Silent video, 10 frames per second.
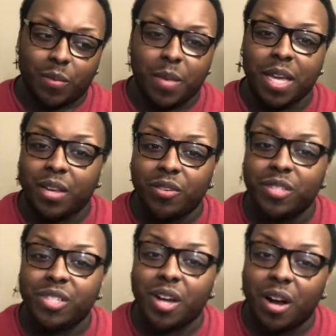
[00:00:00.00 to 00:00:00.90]
Mia, you
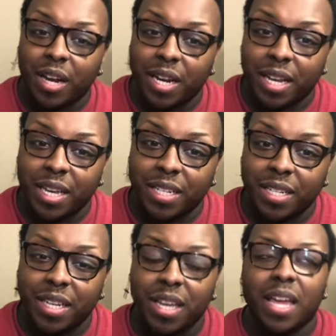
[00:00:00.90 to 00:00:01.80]
started it.
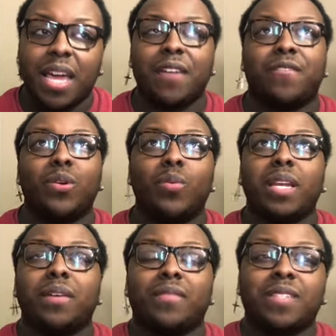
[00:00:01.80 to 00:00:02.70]
If you
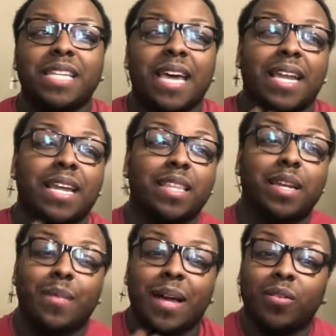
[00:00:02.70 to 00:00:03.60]
wouldn't have said
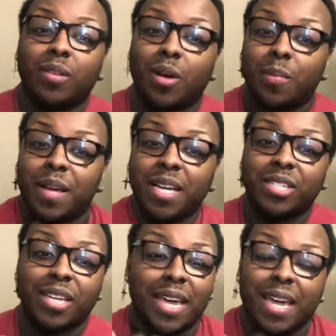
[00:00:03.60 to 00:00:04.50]
nothing about no low
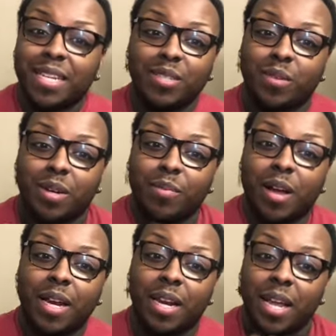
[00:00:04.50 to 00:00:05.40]
budget, Candiace wouldn't have
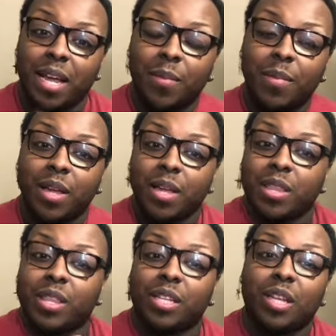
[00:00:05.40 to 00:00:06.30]
brought it up.
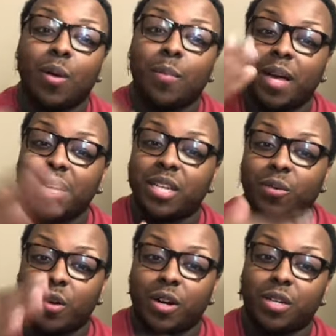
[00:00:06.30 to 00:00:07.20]
The low
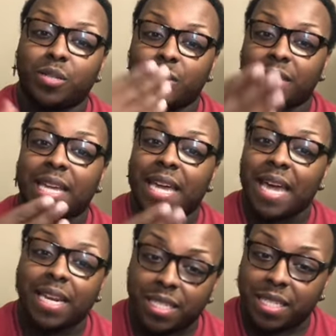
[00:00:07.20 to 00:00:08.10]
budget words was in
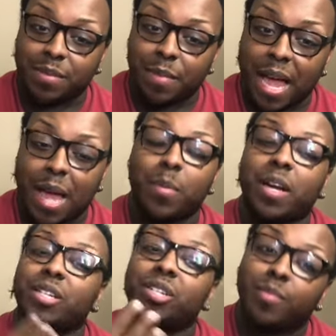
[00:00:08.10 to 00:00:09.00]
Candiace's mind
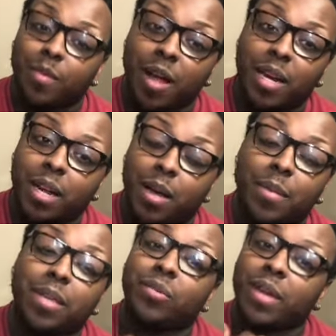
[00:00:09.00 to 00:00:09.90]
because you brought it
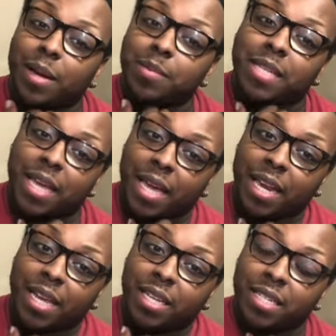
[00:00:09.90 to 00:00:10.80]
up and you kept
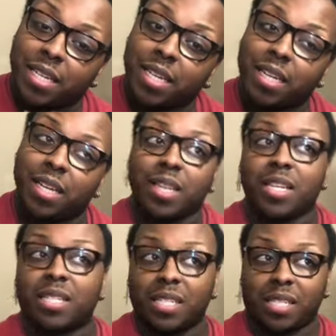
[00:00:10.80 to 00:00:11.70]
saying it.
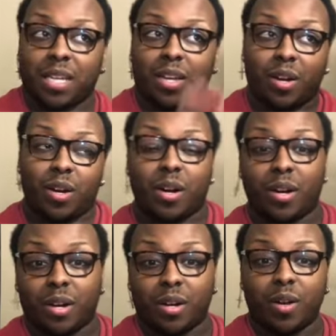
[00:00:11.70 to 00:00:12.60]
This is
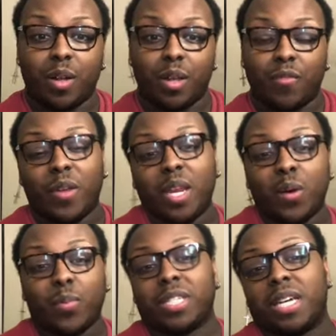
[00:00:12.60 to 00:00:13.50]
her
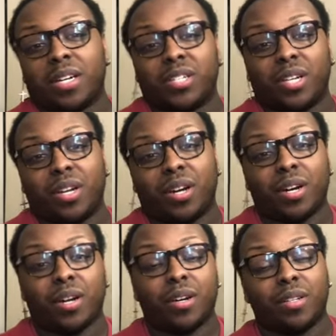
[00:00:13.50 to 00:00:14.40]
video production,
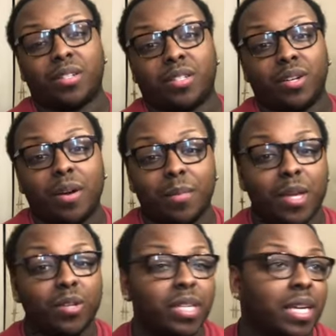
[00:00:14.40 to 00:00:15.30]
her doing
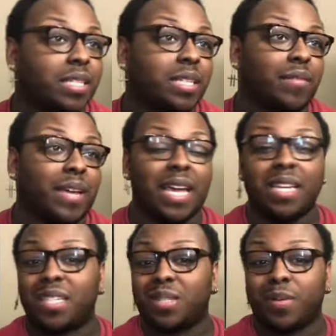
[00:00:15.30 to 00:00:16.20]
music and stuff.
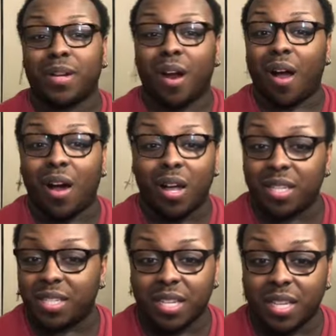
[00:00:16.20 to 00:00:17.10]
Candiace has put her
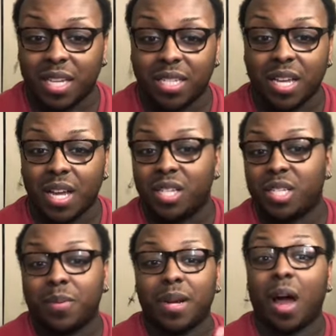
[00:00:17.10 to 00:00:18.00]
all into this.
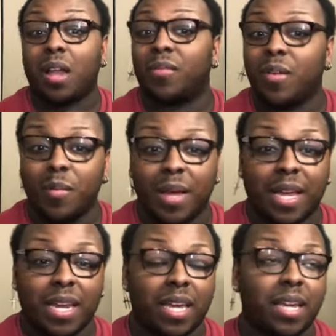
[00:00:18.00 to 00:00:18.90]
She's put all of her
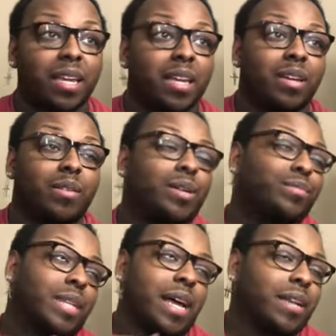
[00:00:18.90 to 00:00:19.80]
money.
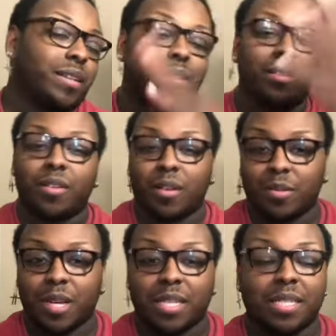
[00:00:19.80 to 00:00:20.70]
Well, not, you know what
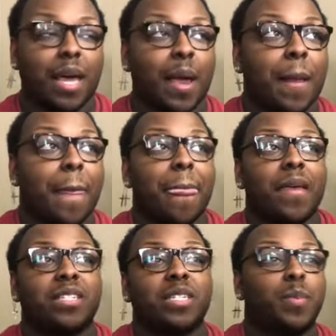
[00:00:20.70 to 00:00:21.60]
I'm trying to say.
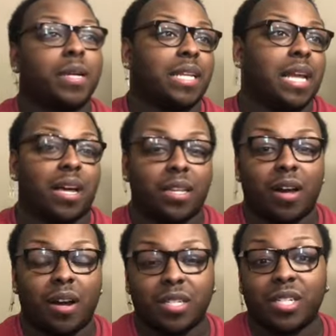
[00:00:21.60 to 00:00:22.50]
She's put a
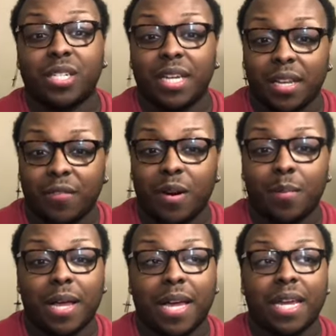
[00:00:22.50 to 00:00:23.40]
large deal of her
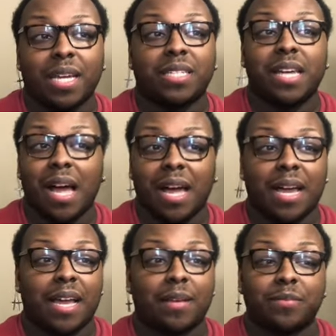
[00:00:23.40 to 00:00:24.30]
money,
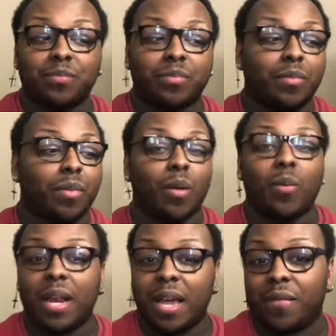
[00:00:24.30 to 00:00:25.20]
time,
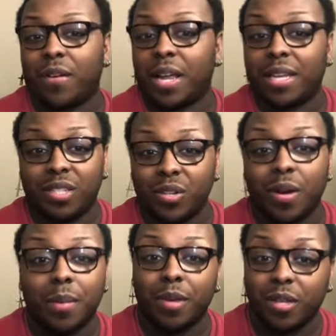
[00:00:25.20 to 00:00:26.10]
whatever, into
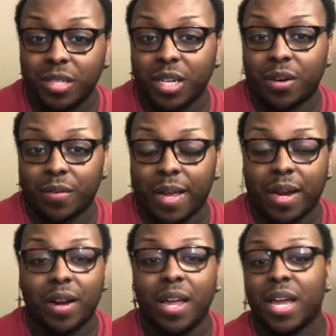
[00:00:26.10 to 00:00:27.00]
her music
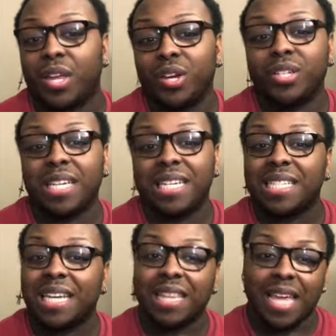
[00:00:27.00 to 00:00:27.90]
career. And you're
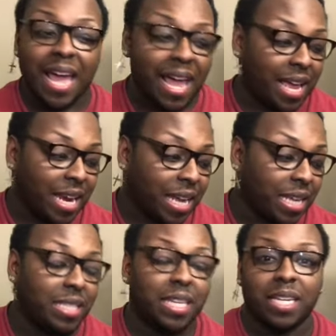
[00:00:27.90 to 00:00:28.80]
dissing that
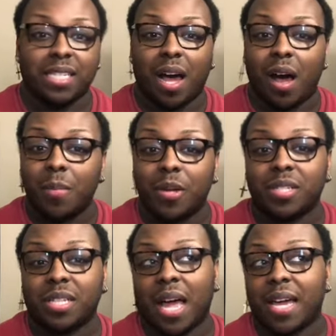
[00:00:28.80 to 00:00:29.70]
is
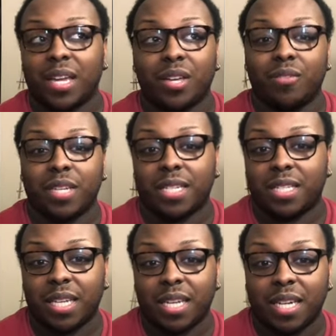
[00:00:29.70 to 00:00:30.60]
almost like you
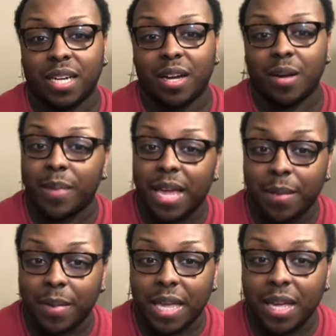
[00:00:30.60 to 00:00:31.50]
dissing a
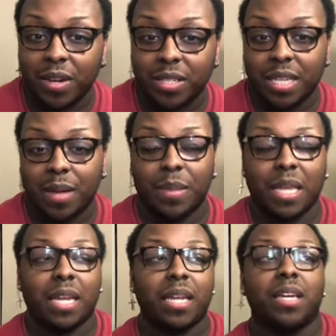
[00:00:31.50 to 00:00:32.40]
baby or
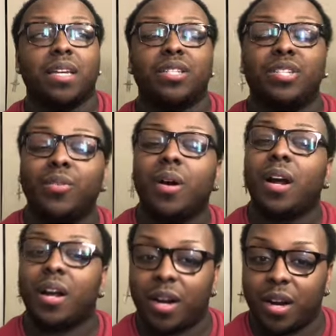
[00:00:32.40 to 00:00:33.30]
something to
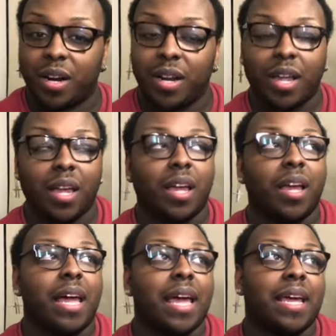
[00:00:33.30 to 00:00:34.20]
her.
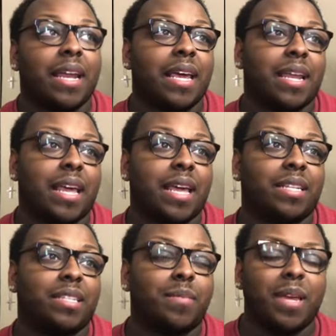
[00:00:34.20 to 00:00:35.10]

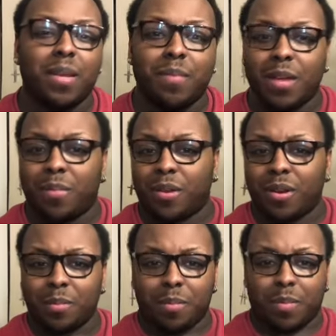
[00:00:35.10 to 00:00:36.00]
And to many people, you
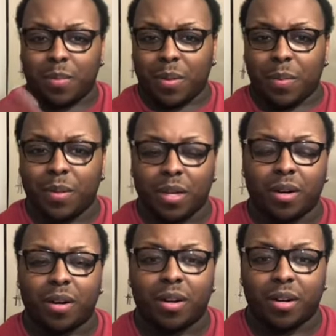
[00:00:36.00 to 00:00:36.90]
know, people
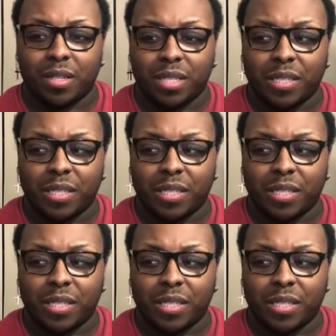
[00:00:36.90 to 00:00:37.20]
are